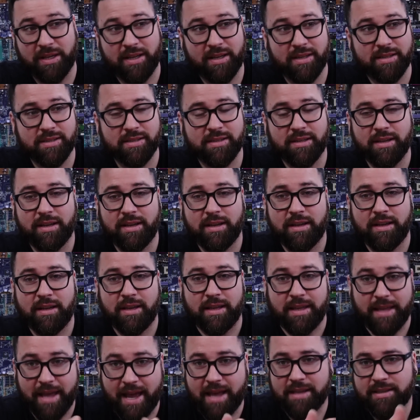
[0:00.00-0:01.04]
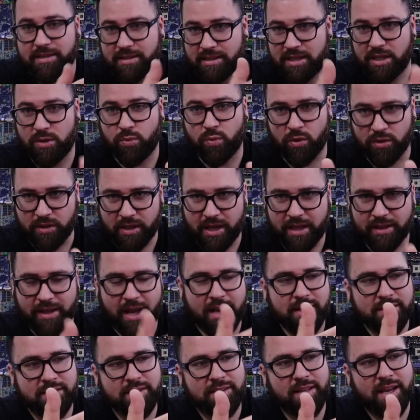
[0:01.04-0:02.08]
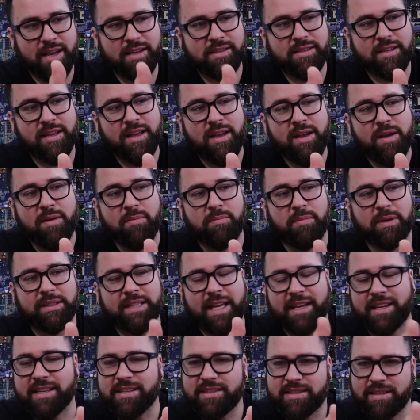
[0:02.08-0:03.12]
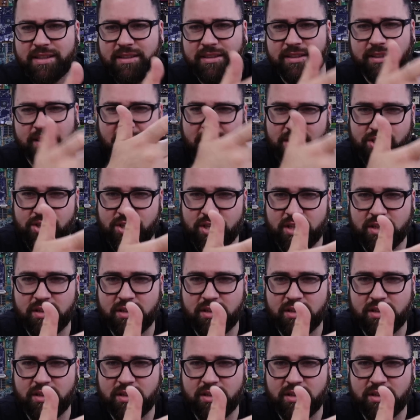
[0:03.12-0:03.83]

because yes, it won't get oxidized, but I can still touch